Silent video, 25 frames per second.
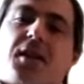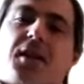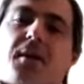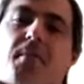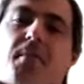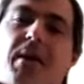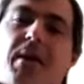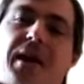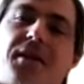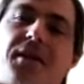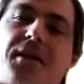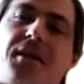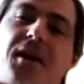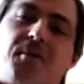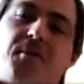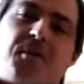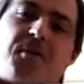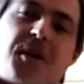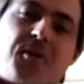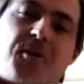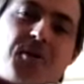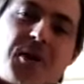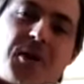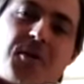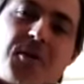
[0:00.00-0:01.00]
back then, my
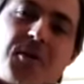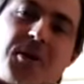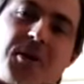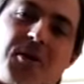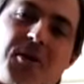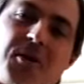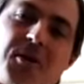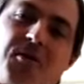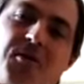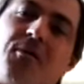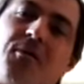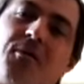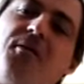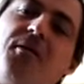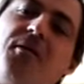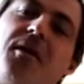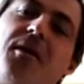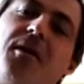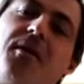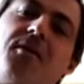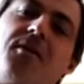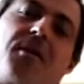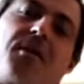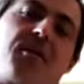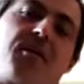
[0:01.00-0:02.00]

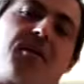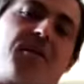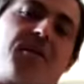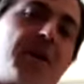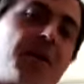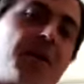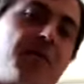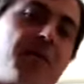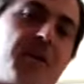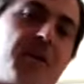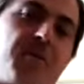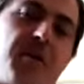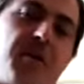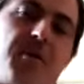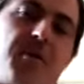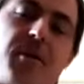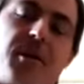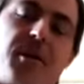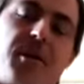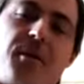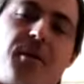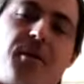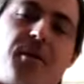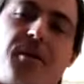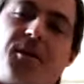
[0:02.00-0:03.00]
great-great-grandfather and
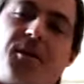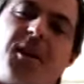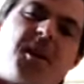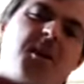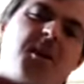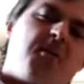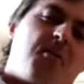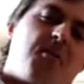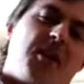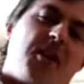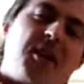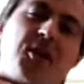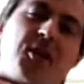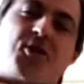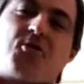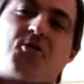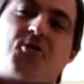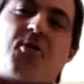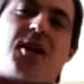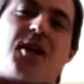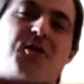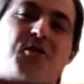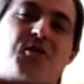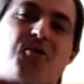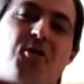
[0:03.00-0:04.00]
great-great-grandmother didn't really
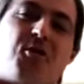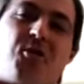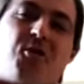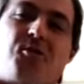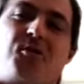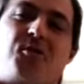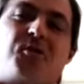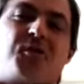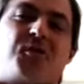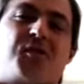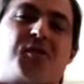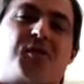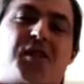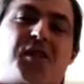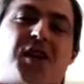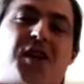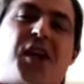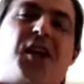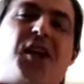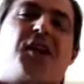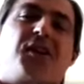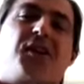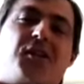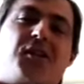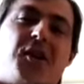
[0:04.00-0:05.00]
trust Rome to
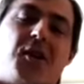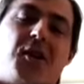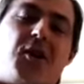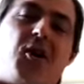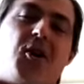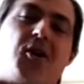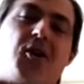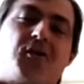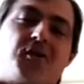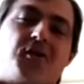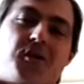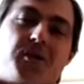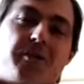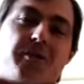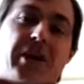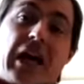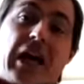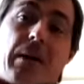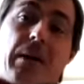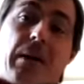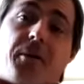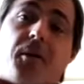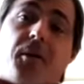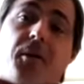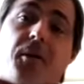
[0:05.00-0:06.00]
stay the long-term
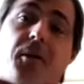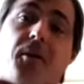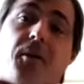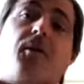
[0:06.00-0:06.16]
capital,